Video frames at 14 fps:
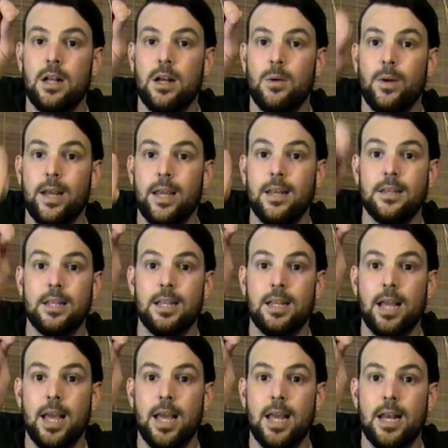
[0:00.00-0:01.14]
Waiti
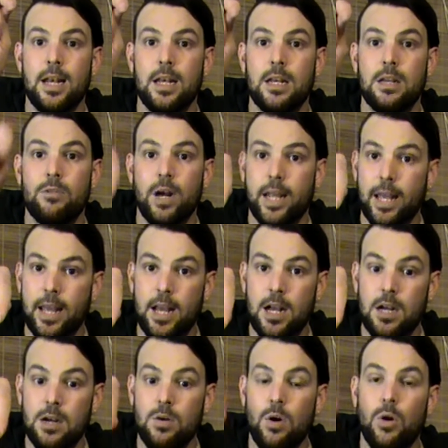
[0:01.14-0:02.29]
and Rakau,